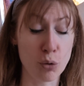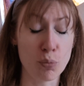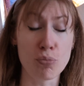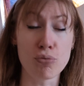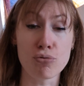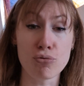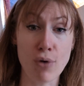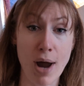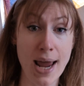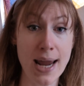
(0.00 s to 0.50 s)

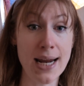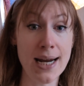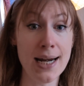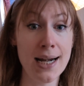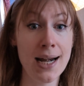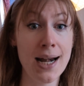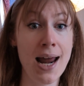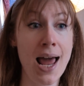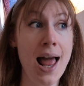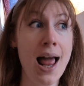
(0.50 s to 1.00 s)

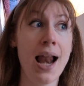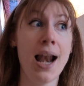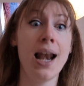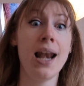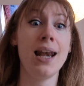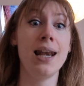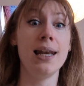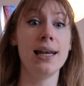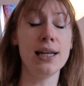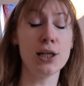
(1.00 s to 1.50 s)
brain
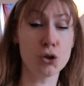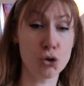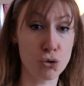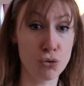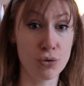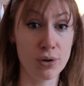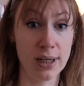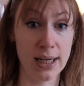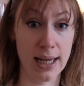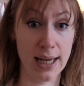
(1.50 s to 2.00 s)

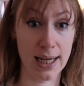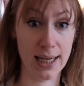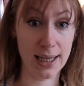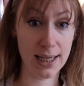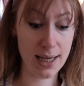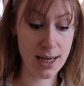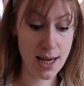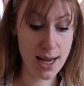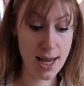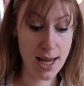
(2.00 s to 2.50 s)

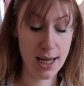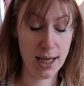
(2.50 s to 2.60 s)
literally